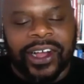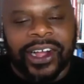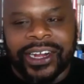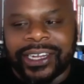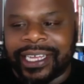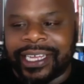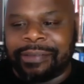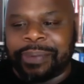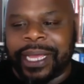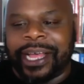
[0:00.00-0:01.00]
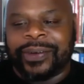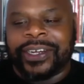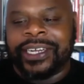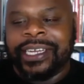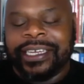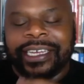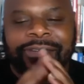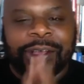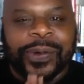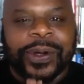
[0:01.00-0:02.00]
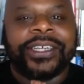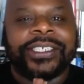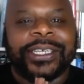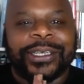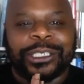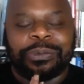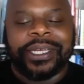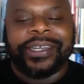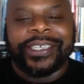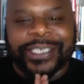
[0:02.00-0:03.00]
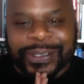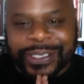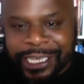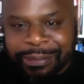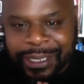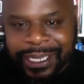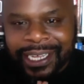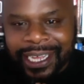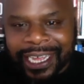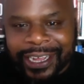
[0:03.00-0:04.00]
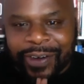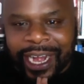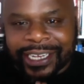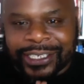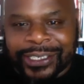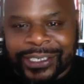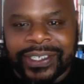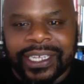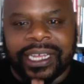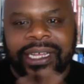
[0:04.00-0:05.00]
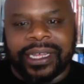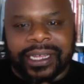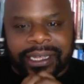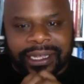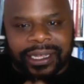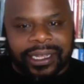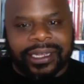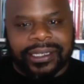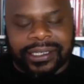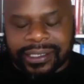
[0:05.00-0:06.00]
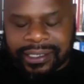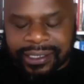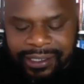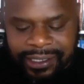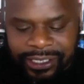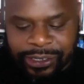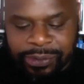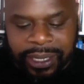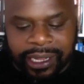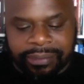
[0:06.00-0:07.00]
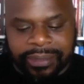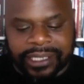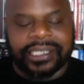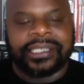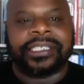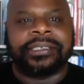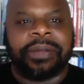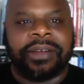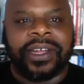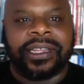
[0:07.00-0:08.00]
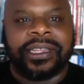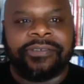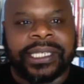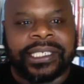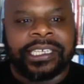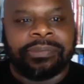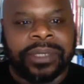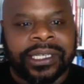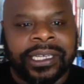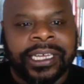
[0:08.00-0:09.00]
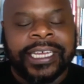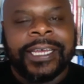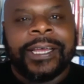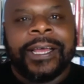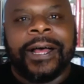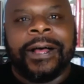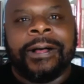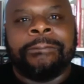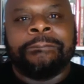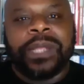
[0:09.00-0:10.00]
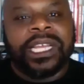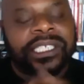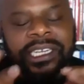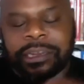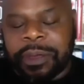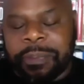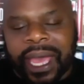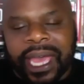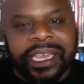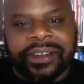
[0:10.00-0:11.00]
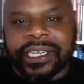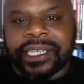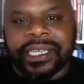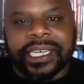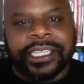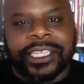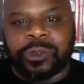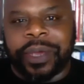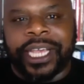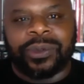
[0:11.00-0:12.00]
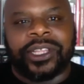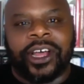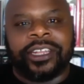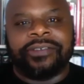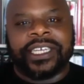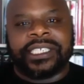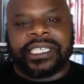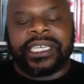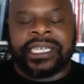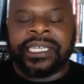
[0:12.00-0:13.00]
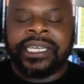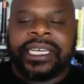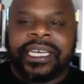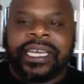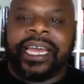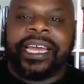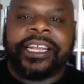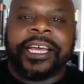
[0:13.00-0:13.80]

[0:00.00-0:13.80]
art and the power of your words and your spirit. So deep gratitude to you, my sister, my relative, my sibling. It's good to be back here in the space with all of us. And